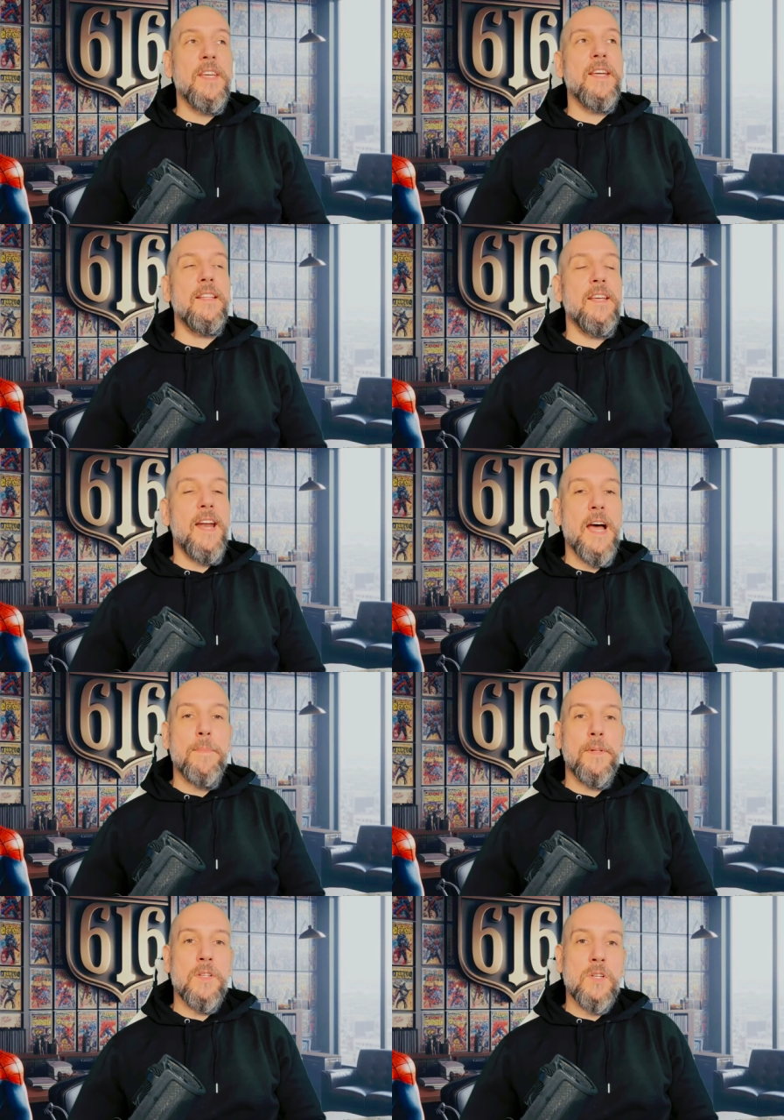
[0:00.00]
the
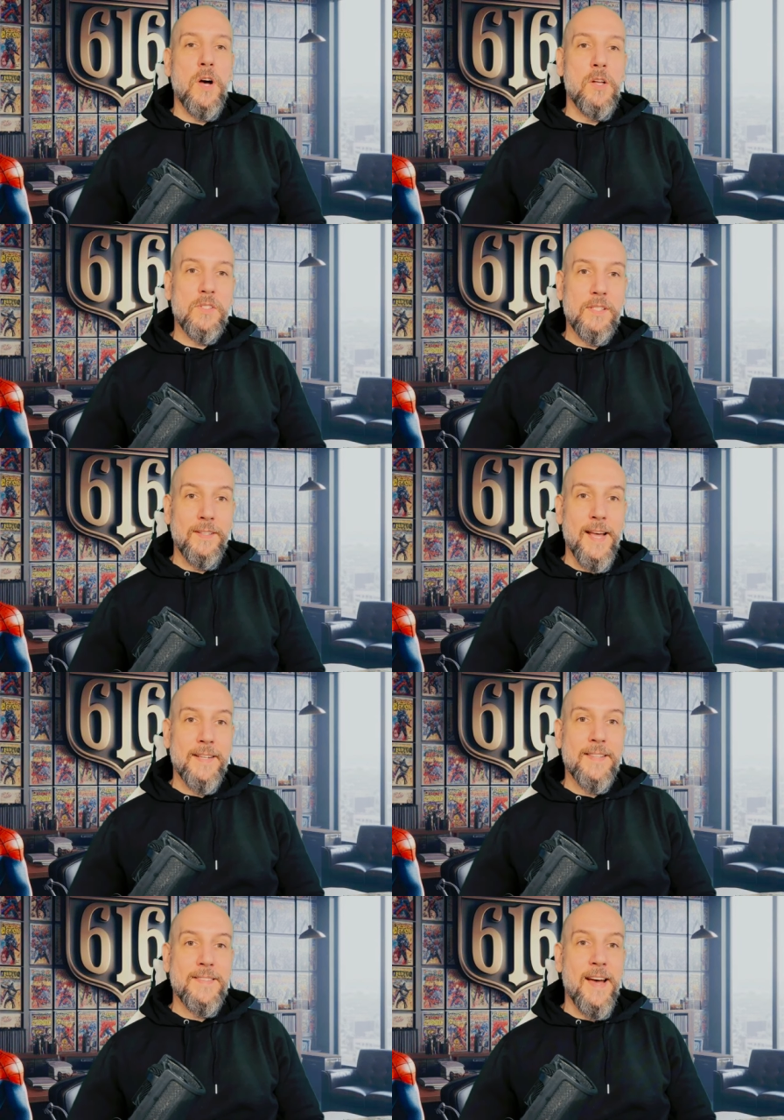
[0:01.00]
Indianapolis Colts
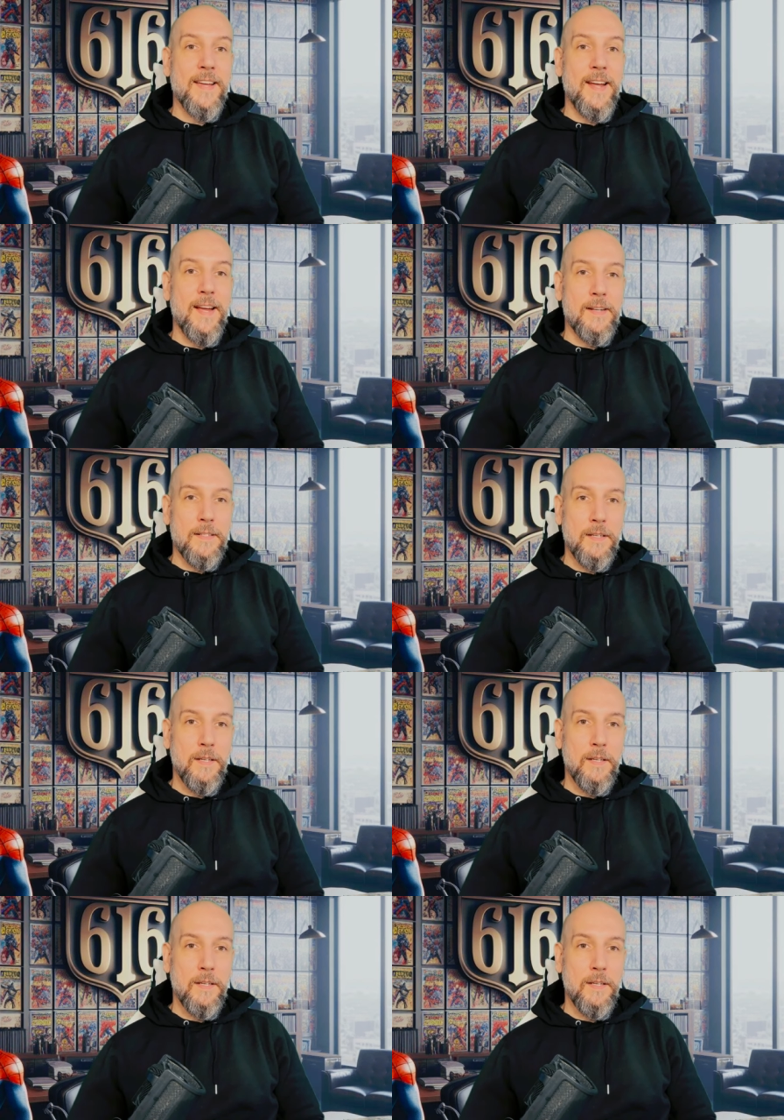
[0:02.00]
select tight end